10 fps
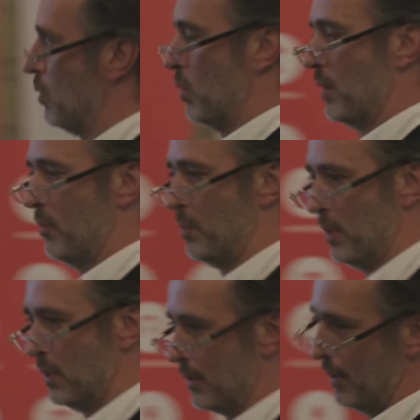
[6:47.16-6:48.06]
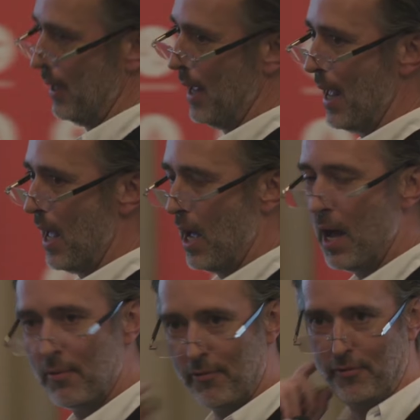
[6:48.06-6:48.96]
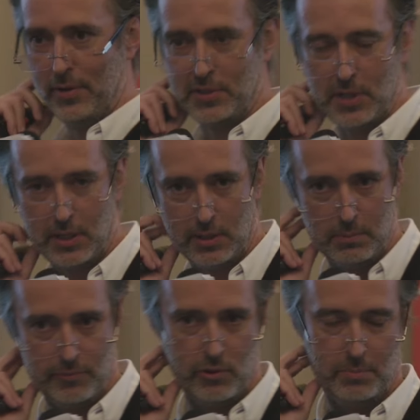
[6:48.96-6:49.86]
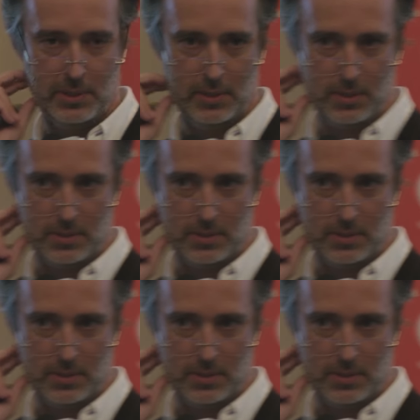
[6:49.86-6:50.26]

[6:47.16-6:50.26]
would have appeared half a second before midnight.